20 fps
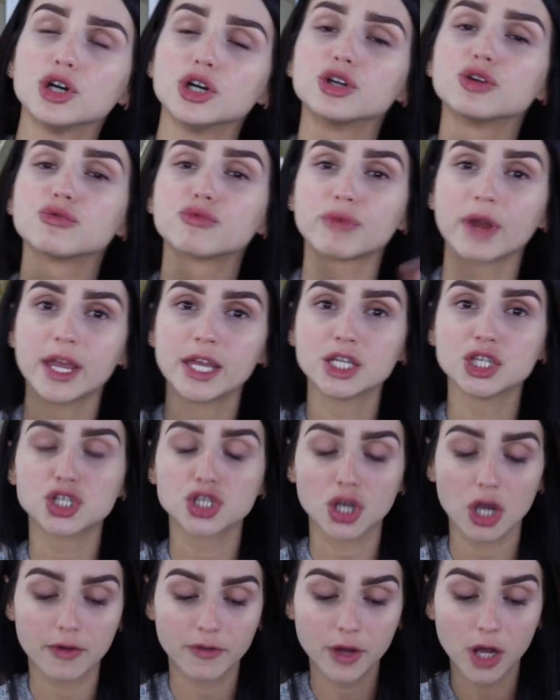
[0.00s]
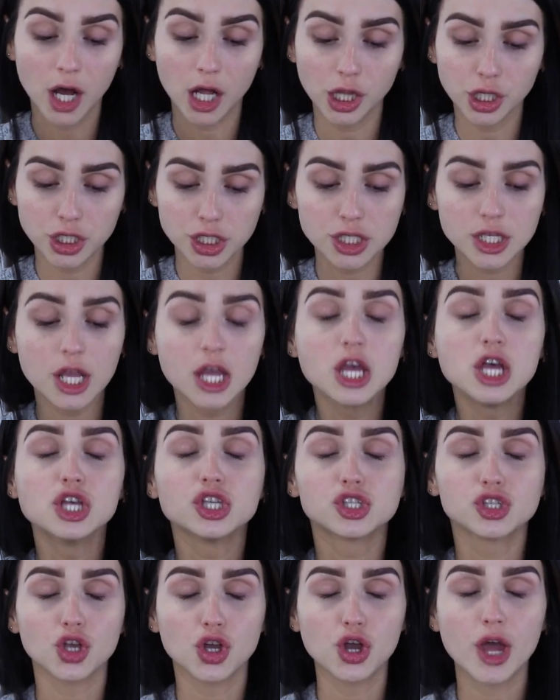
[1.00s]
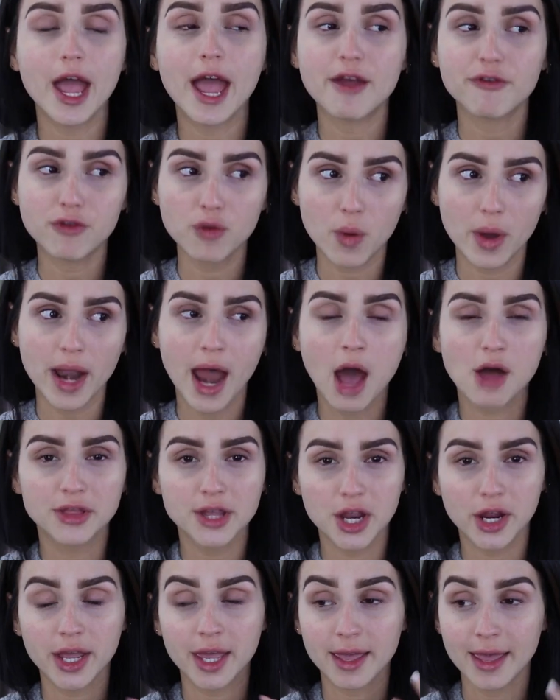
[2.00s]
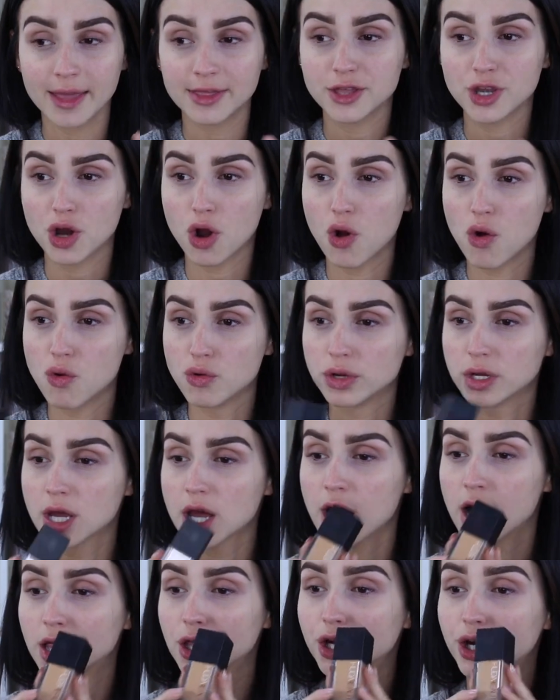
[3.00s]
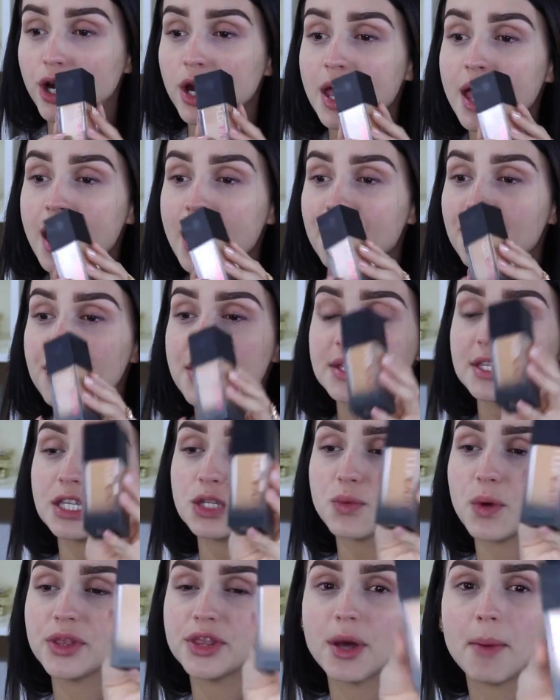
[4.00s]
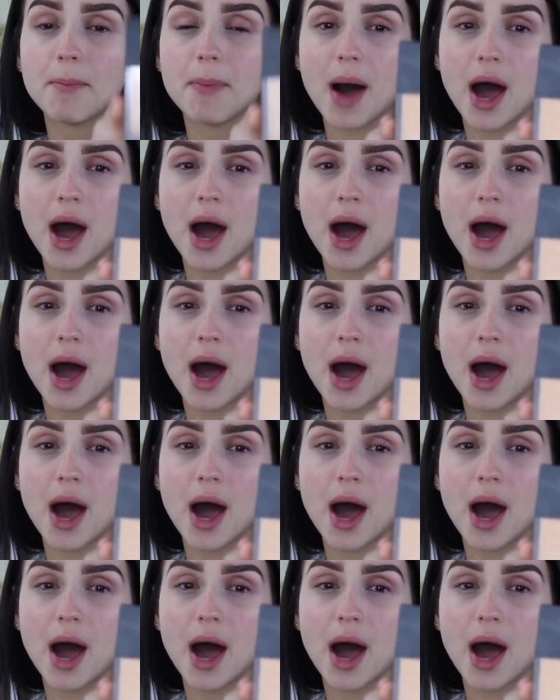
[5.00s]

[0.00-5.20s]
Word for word: good range of colors, so everyone out there can get their own color. This is what the